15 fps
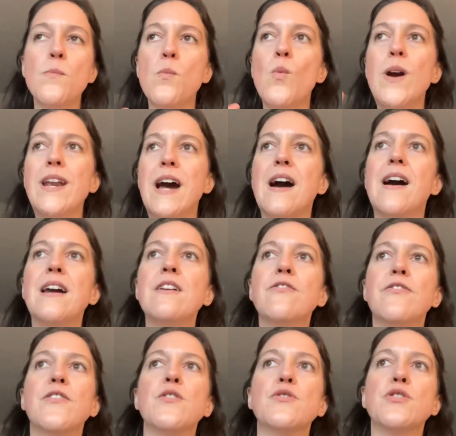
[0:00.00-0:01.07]
When I
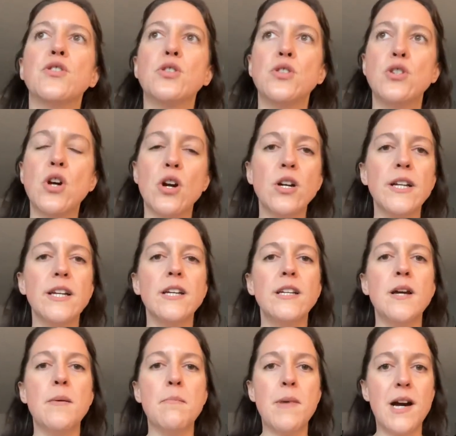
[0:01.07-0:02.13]
first
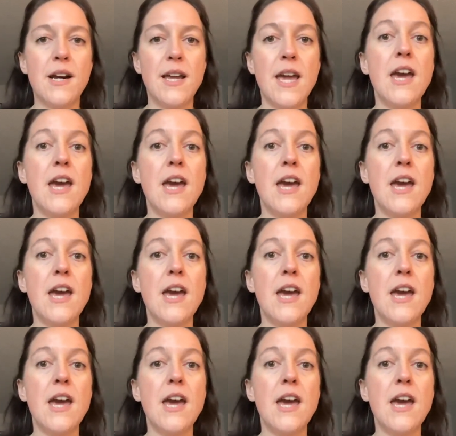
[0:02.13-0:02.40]
started my